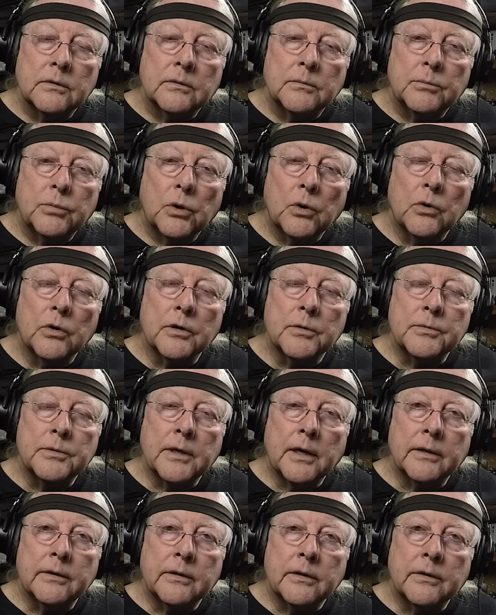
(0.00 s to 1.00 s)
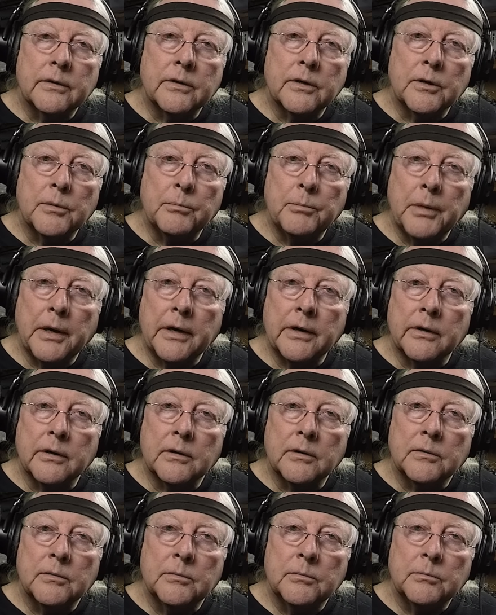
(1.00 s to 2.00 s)
programs out there that are
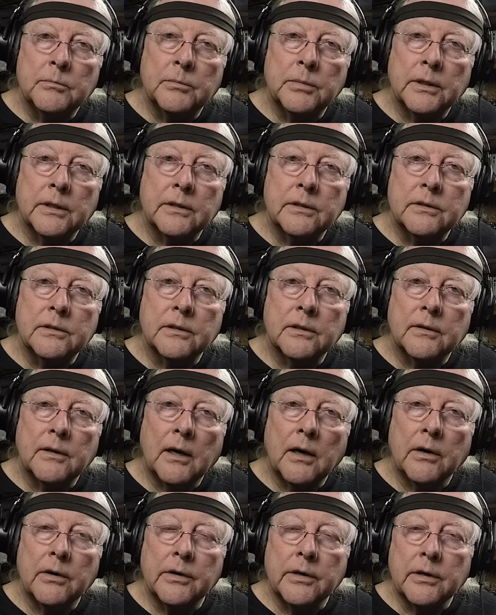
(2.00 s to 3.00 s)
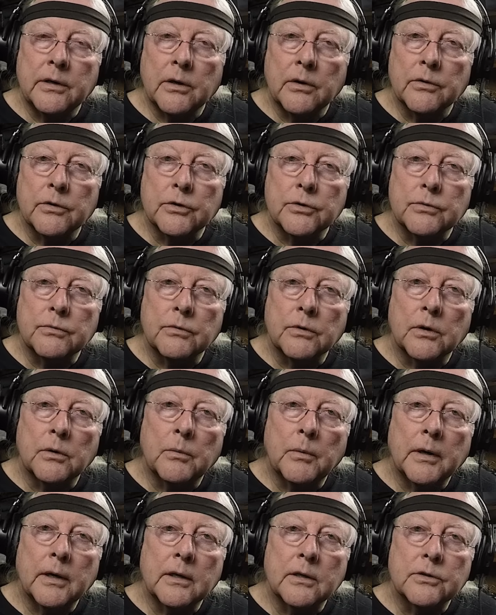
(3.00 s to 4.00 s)
better, but I already know this one real
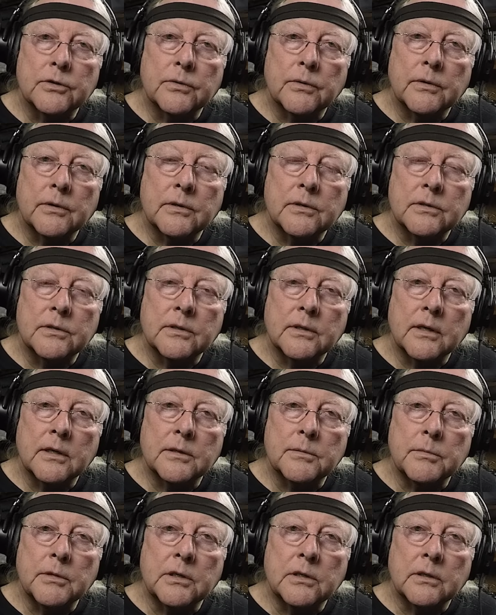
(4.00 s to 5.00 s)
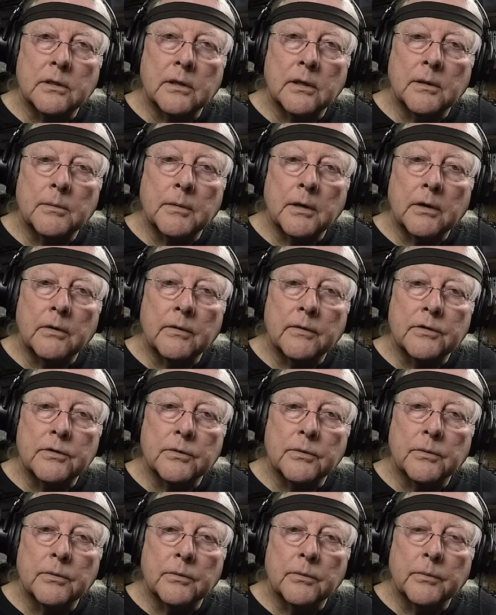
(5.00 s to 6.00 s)
well, so it saves me time. I don't have
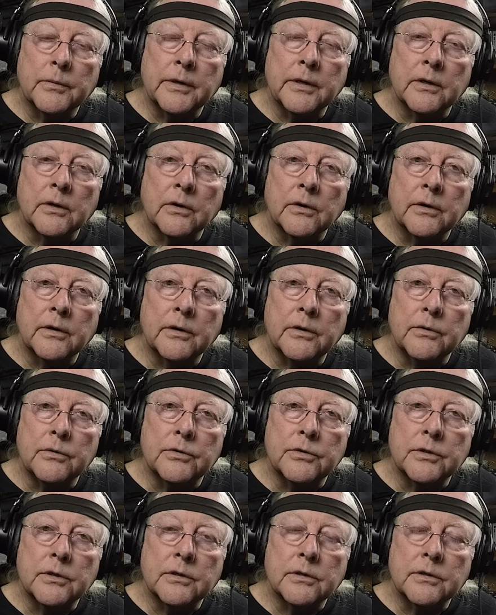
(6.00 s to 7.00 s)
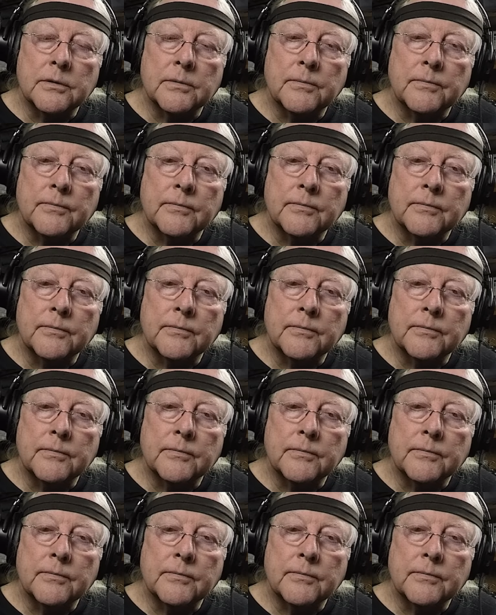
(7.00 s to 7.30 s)
to relearn a new system.